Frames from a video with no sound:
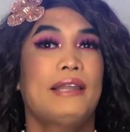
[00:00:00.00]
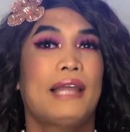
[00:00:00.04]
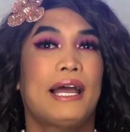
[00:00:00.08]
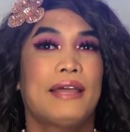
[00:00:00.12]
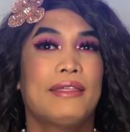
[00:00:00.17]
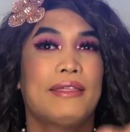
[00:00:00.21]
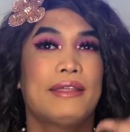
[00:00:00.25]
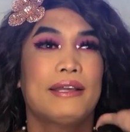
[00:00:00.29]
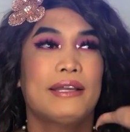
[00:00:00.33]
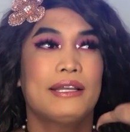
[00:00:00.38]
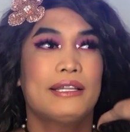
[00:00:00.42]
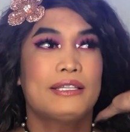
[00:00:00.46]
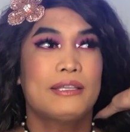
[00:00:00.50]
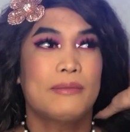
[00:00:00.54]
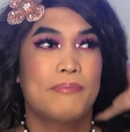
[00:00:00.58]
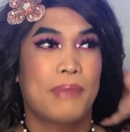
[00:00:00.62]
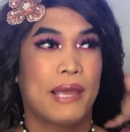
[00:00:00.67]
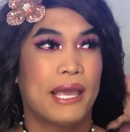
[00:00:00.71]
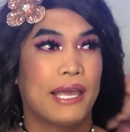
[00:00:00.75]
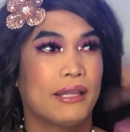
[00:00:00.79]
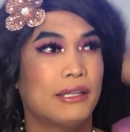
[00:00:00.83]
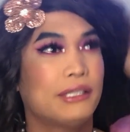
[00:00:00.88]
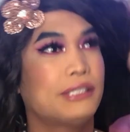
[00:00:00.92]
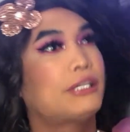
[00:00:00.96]
I think it
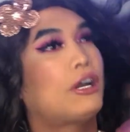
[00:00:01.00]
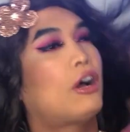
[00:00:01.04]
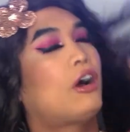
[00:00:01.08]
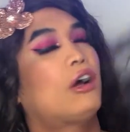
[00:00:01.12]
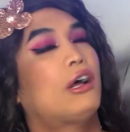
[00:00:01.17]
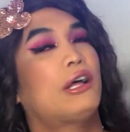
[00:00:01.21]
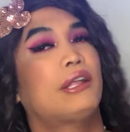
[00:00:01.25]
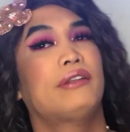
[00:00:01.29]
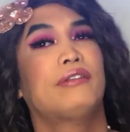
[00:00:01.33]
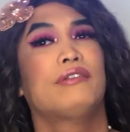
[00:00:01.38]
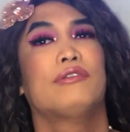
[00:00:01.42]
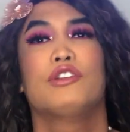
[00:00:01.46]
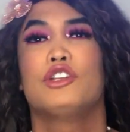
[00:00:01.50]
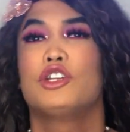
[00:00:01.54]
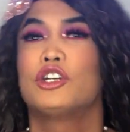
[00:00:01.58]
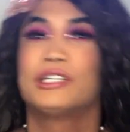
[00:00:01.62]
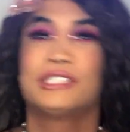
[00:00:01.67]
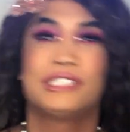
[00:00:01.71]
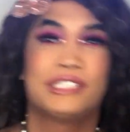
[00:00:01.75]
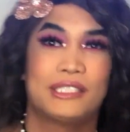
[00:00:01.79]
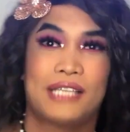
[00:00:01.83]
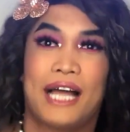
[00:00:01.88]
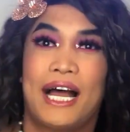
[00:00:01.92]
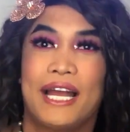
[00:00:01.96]
depends on your
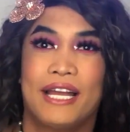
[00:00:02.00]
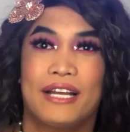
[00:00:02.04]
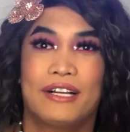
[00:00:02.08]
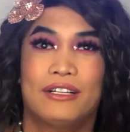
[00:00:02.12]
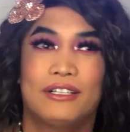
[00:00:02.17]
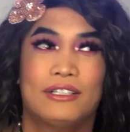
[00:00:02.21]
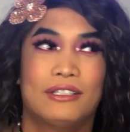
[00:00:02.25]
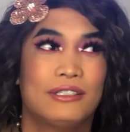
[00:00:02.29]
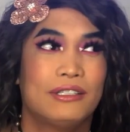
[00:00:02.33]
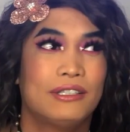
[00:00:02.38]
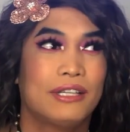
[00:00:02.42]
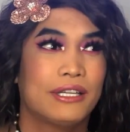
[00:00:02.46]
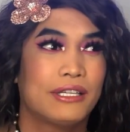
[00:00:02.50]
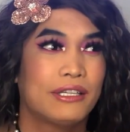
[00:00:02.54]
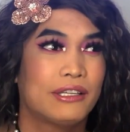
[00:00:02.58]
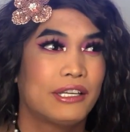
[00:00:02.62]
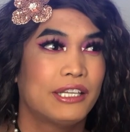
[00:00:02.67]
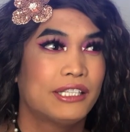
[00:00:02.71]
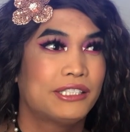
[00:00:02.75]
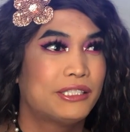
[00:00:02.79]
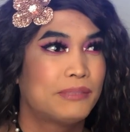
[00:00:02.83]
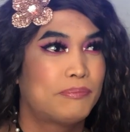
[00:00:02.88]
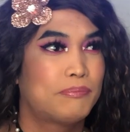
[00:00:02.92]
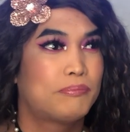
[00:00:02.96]
style. Like
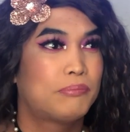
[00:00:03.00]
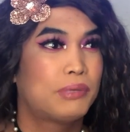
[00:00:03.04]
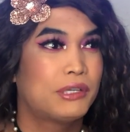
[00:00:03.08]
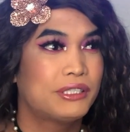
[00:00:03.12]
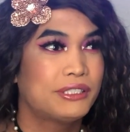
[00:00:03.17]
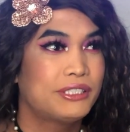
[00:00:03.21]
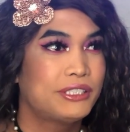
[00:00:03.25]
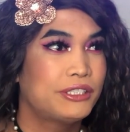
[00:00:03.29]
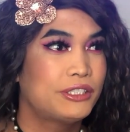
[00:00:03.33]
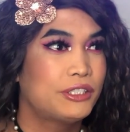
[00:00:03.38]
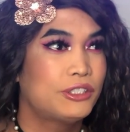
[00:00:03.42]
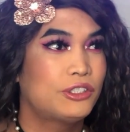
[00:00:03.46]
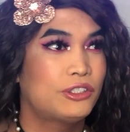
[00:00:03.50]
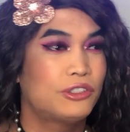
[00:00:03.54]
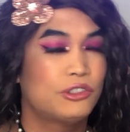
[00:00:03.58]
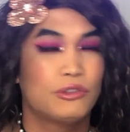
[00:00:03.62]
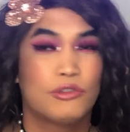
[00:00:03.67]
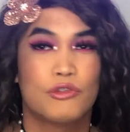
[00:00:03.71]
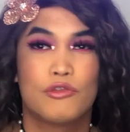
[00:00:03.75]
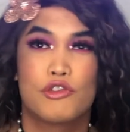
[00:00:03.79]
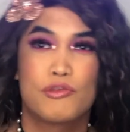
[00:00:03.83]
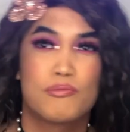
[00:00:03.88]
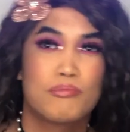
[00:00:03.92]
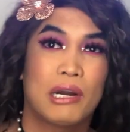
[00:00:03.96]
it's a
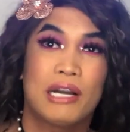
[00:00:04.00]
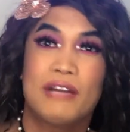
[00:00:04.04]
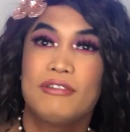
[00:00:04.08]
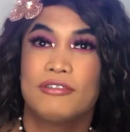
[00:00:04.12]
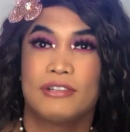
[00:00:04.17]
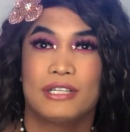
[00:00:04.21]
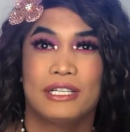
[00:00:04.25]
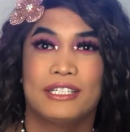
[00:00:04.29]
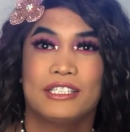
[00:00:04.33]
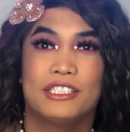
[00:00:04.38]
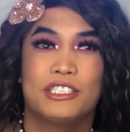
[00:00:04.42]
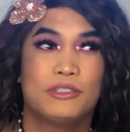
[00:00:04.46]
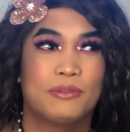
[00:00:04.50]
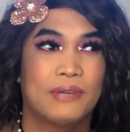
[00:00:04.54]
personal preference,